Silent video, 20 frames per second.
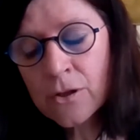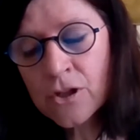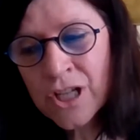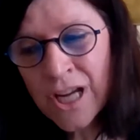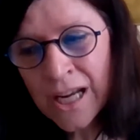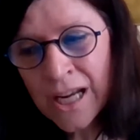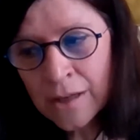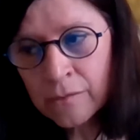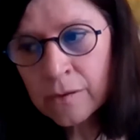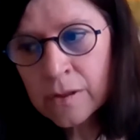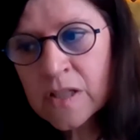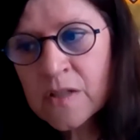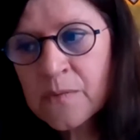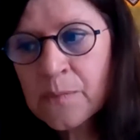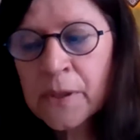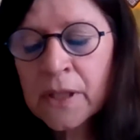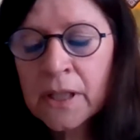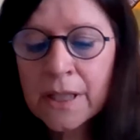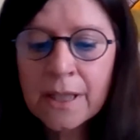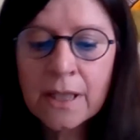Generally
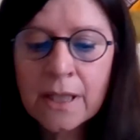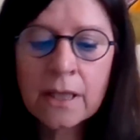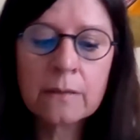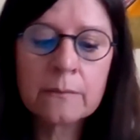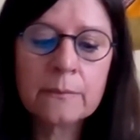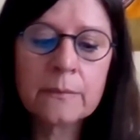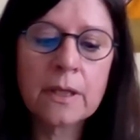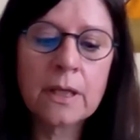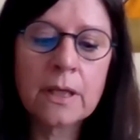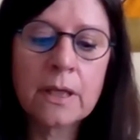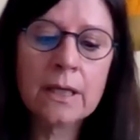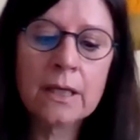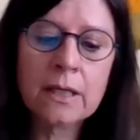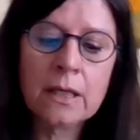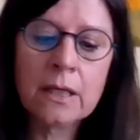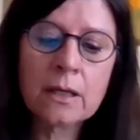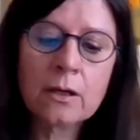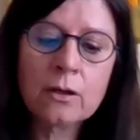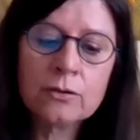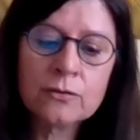speaking,
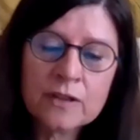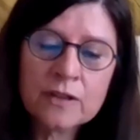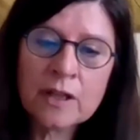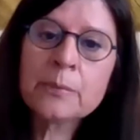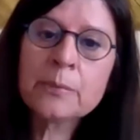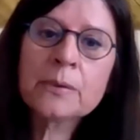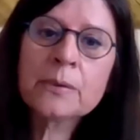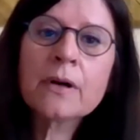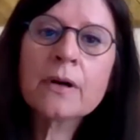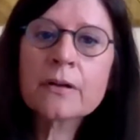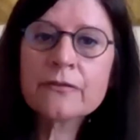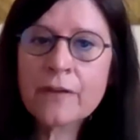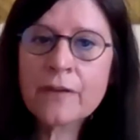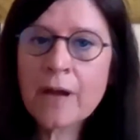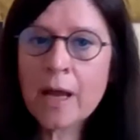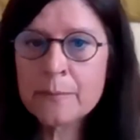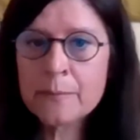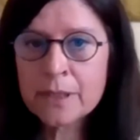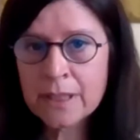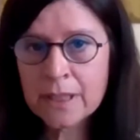contemporary
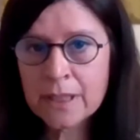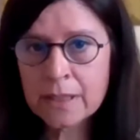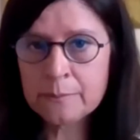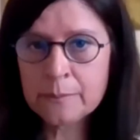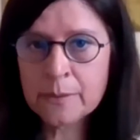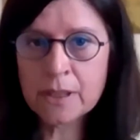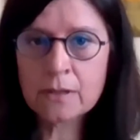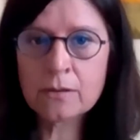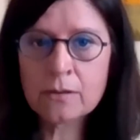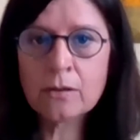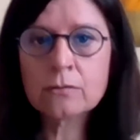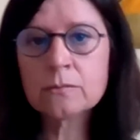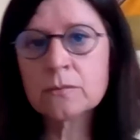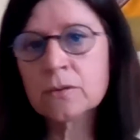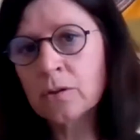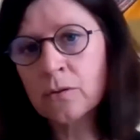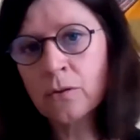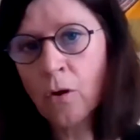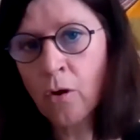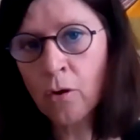family, but
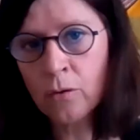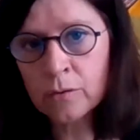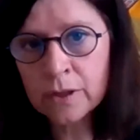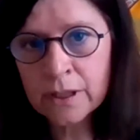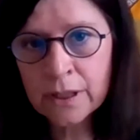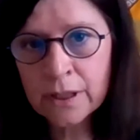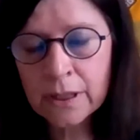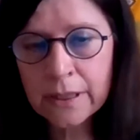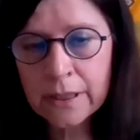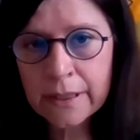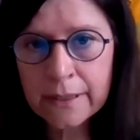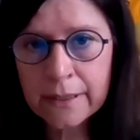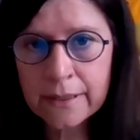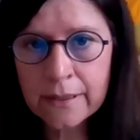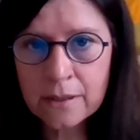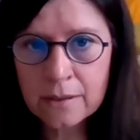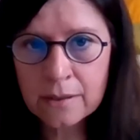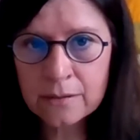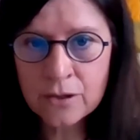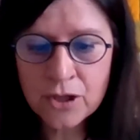not only
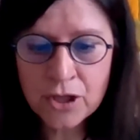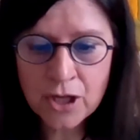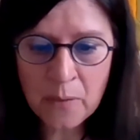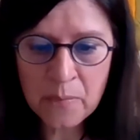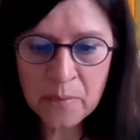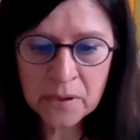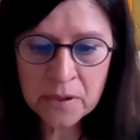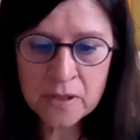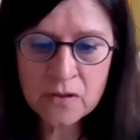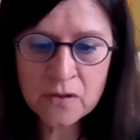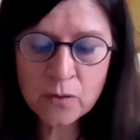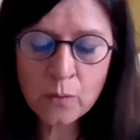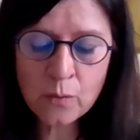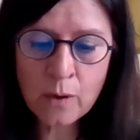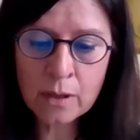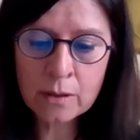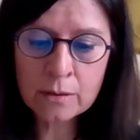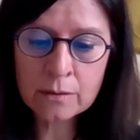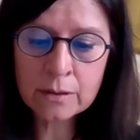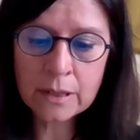the Japanese
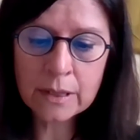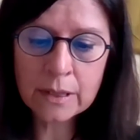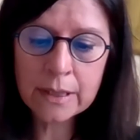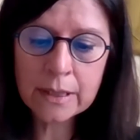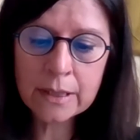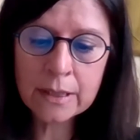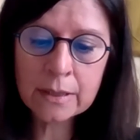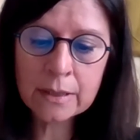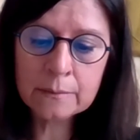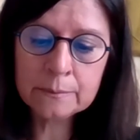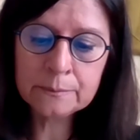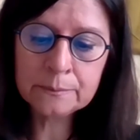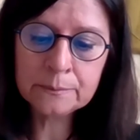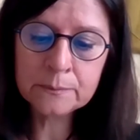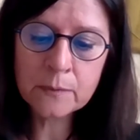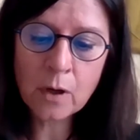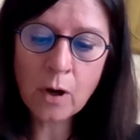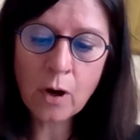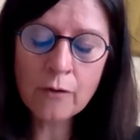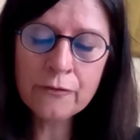one,
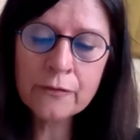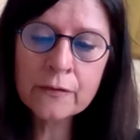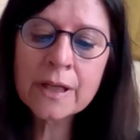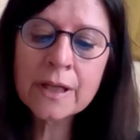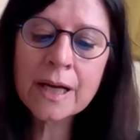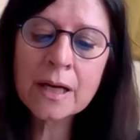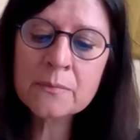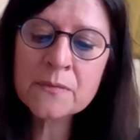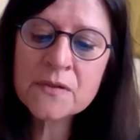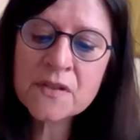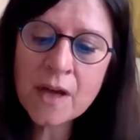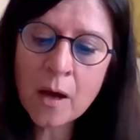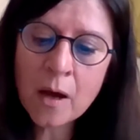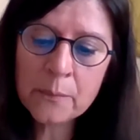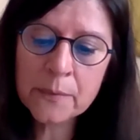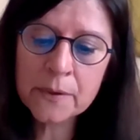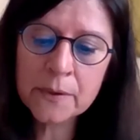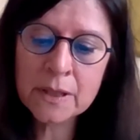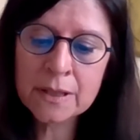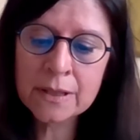often comes
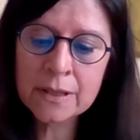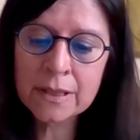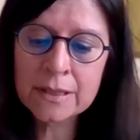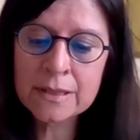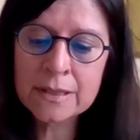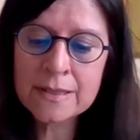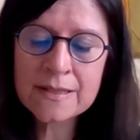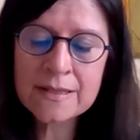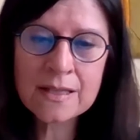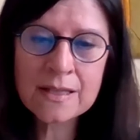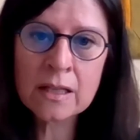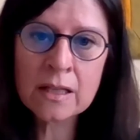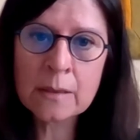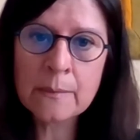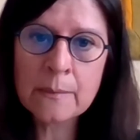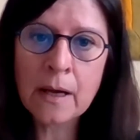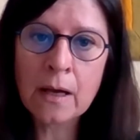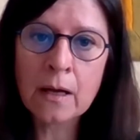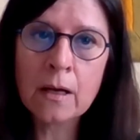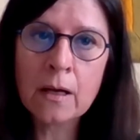up in
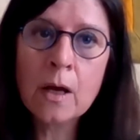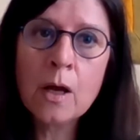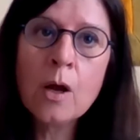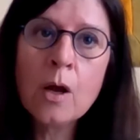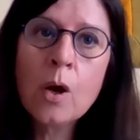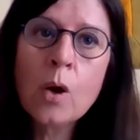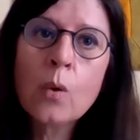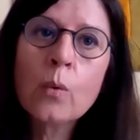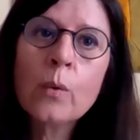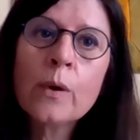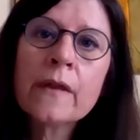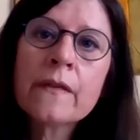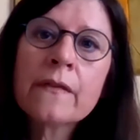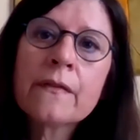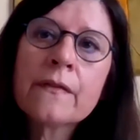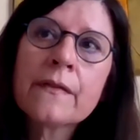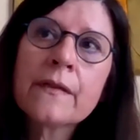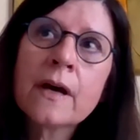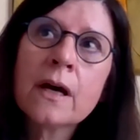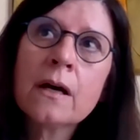cinema
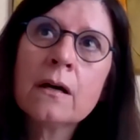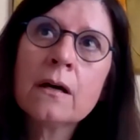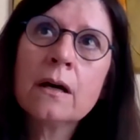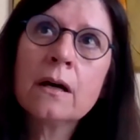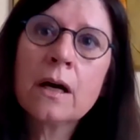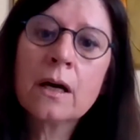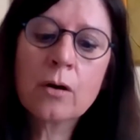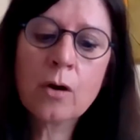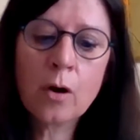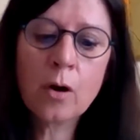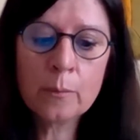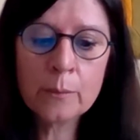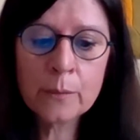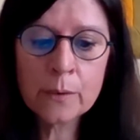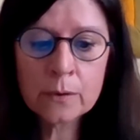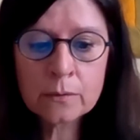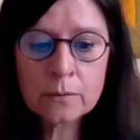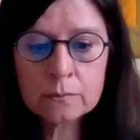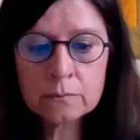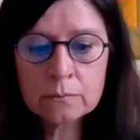with a
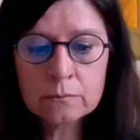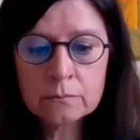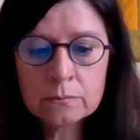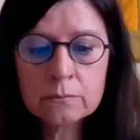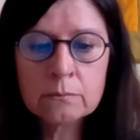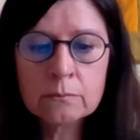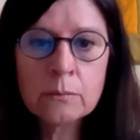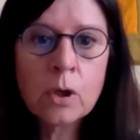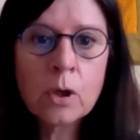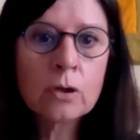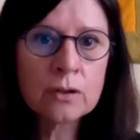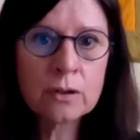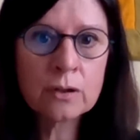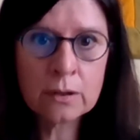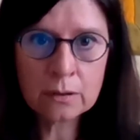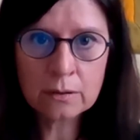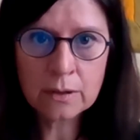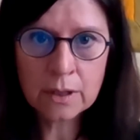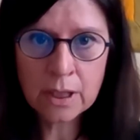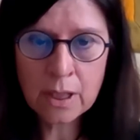common
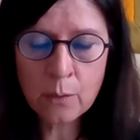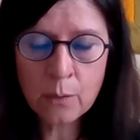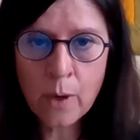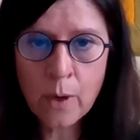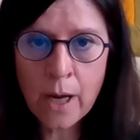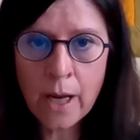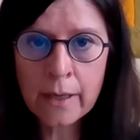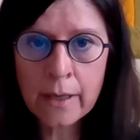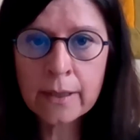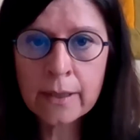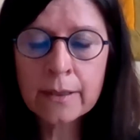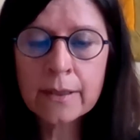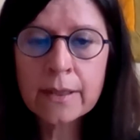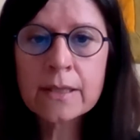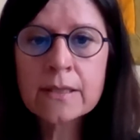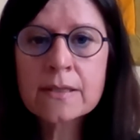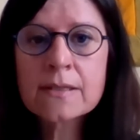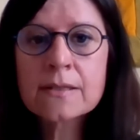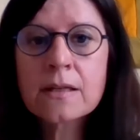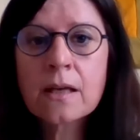model in a way.
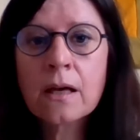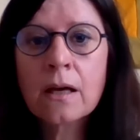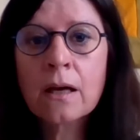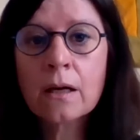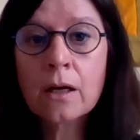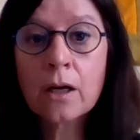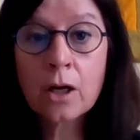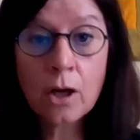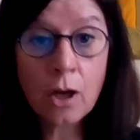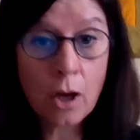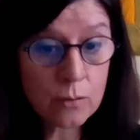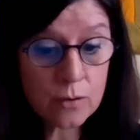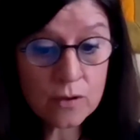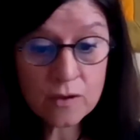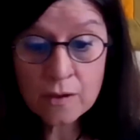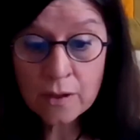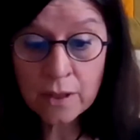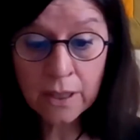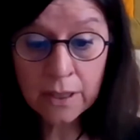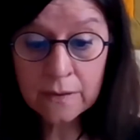It's a
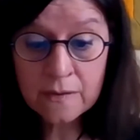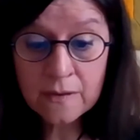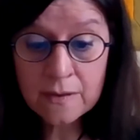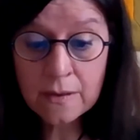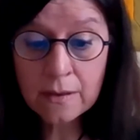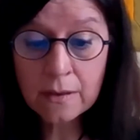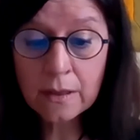close-knit